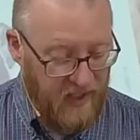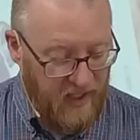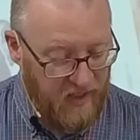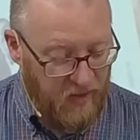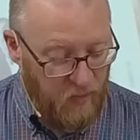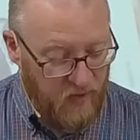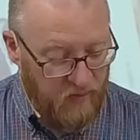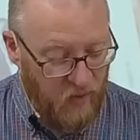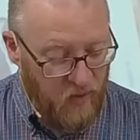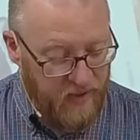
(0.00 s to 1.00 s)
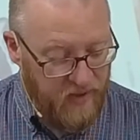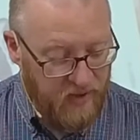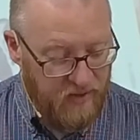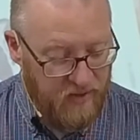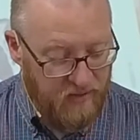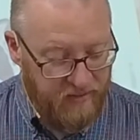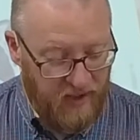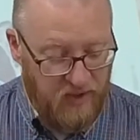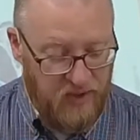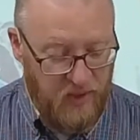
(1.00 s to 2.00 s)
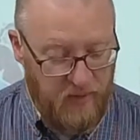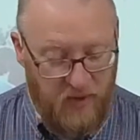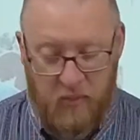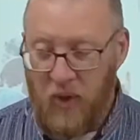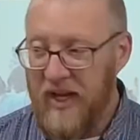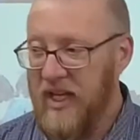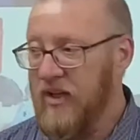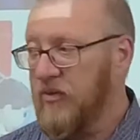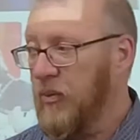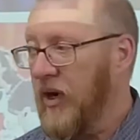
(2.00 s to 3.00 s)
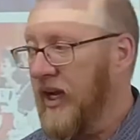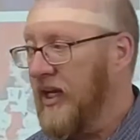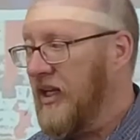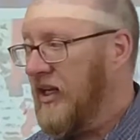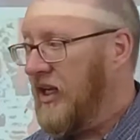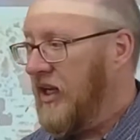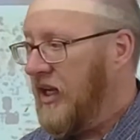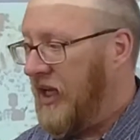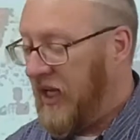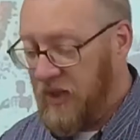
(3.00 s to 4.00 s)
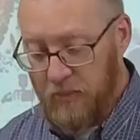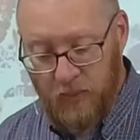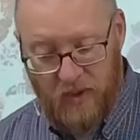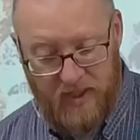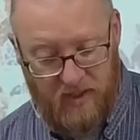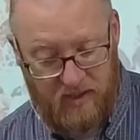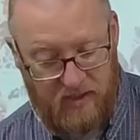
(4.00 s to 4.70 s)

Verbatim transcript: and they were devoted to fellowship and to the breaking of bread and to prayer.